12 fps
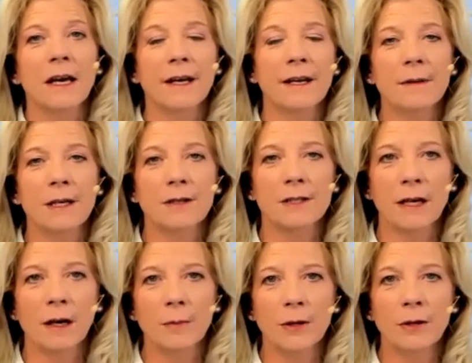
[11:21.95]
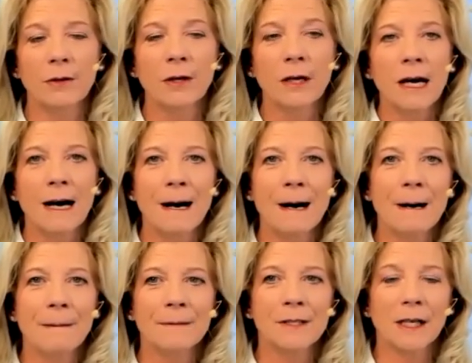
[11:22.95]
And I'm here to help you,
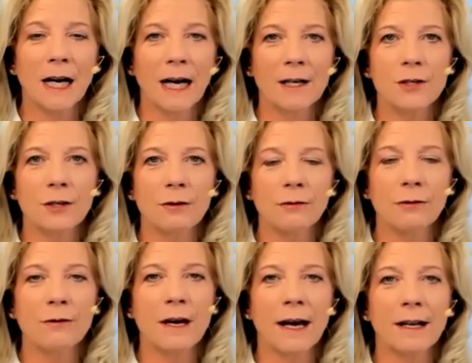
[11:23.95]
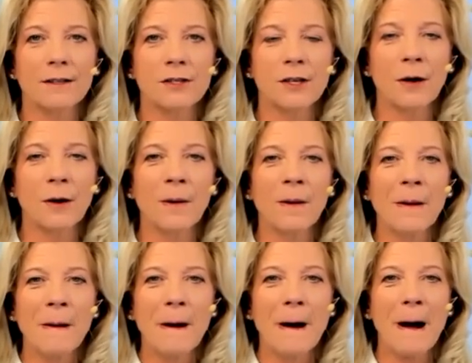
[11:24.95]
uh, to guide you through that. So
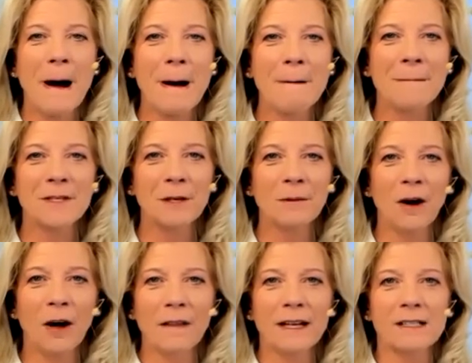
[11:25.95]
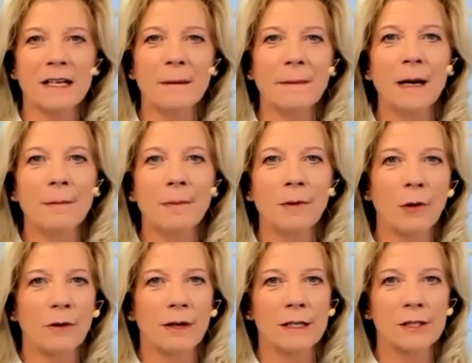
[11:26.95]
um, so all that's coming up with
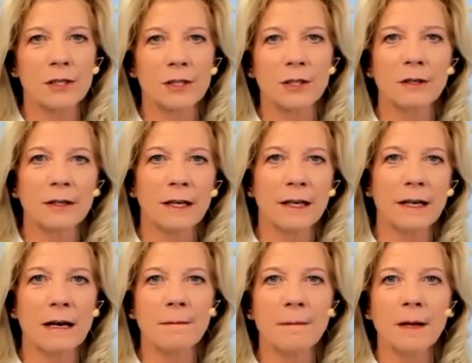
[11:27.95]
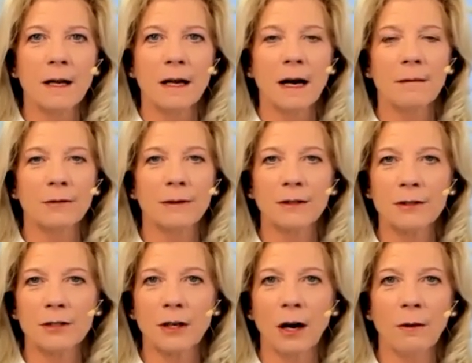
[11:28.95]
Morter Institute, and I'm I'm
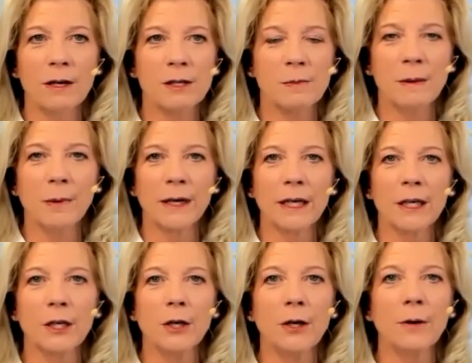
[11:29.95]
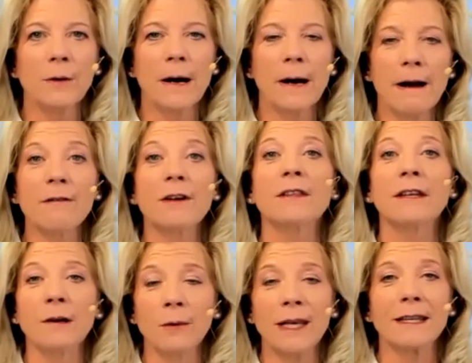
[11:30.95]
thrilled to always be bringing you uh,
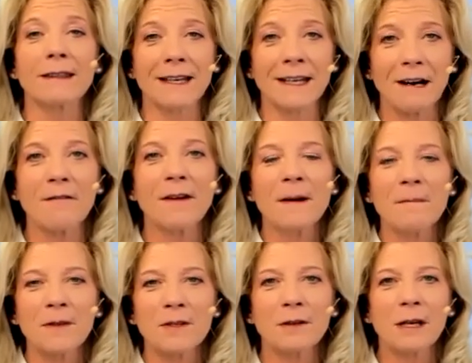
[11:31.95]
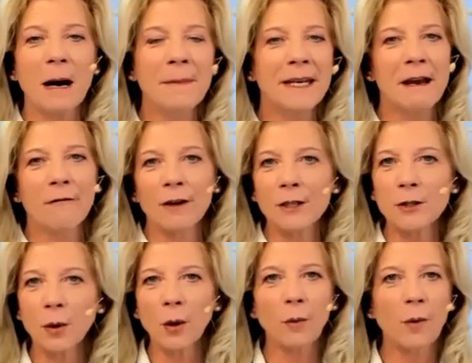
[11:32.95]
everything that we can think of to come in every
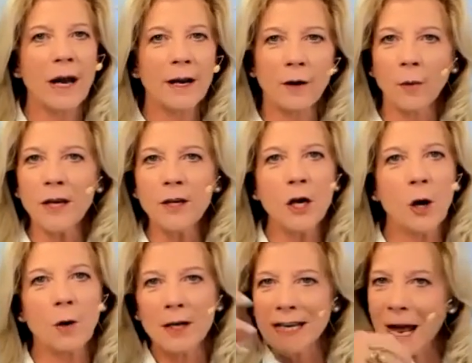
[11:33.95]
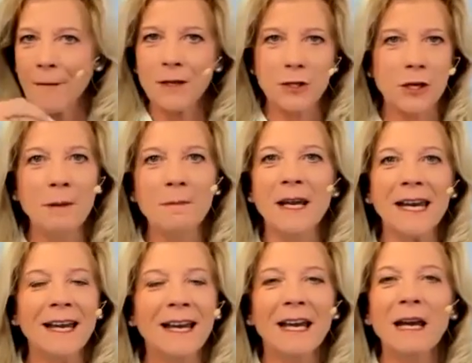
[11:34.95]
doorway or window or down the
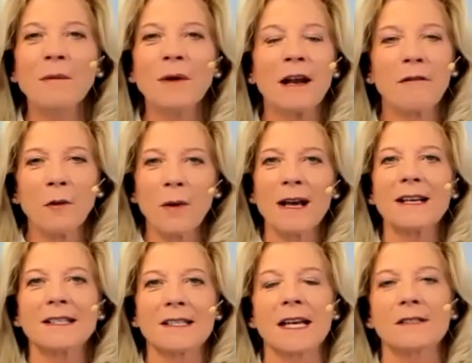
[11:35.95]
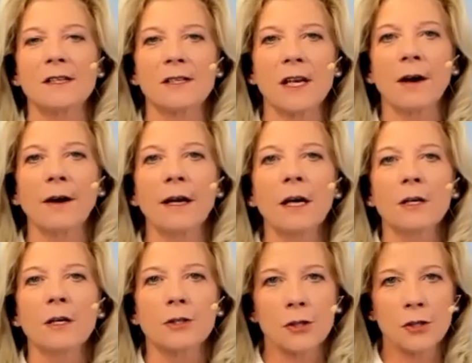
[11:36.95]
chimney in whatever way is necessary
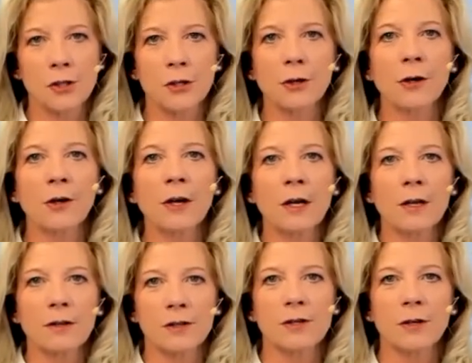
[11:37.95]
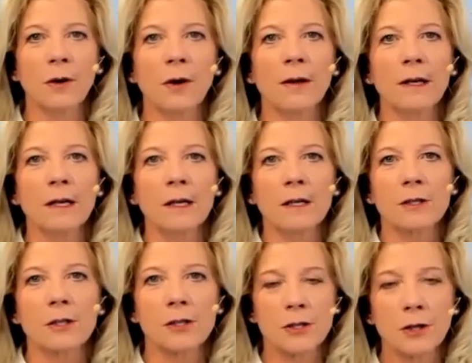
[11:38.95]
to stir the soul,
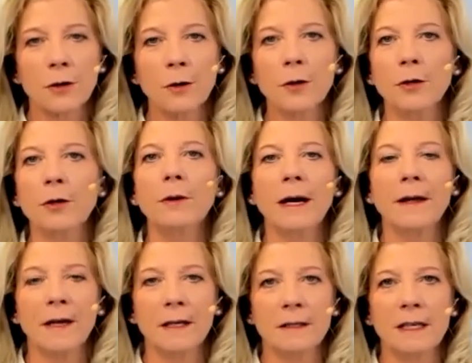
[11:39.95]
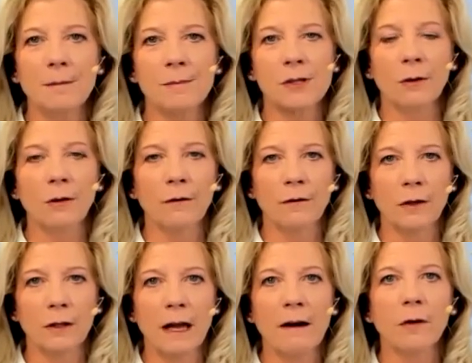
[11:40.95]
to stir you at that deep
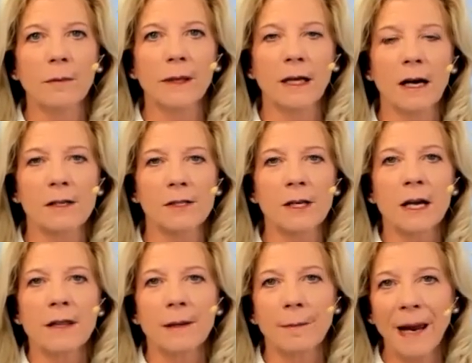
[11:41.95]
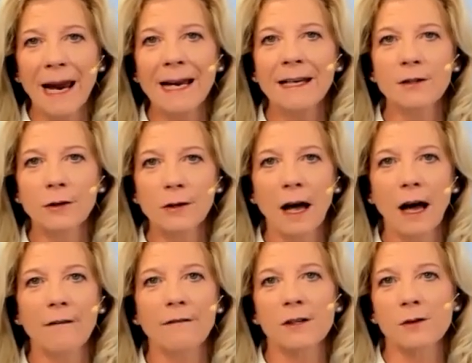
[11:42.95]
soulful level, because the pain in your
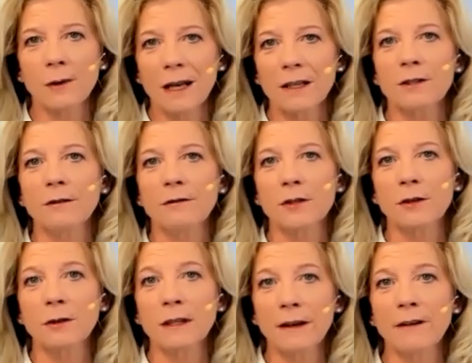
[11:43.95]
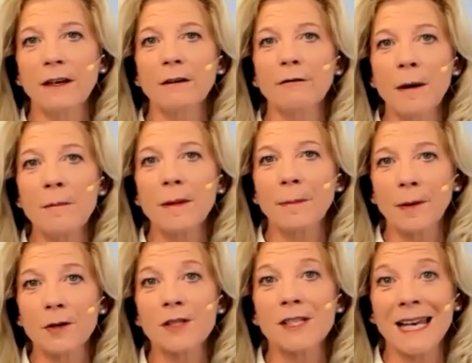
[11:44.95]
life is relative to living from the
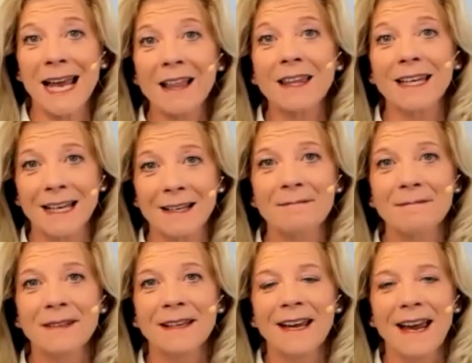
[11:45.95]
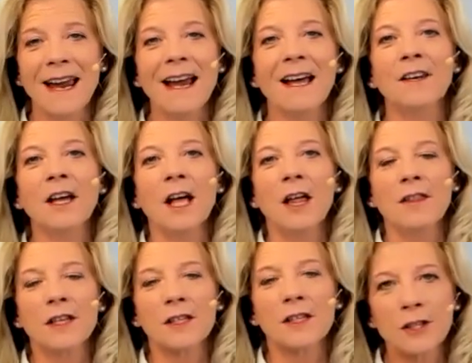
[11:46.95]
personality, and
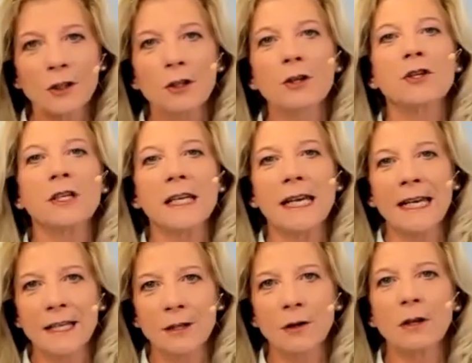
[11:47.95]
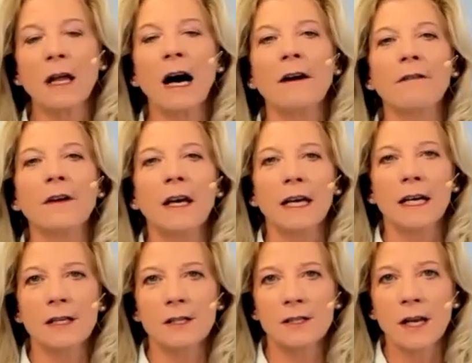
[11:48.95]
the solution in your life
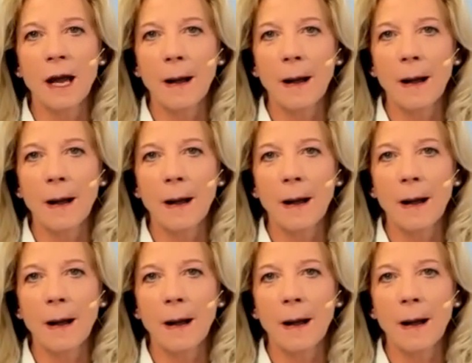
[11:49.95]
is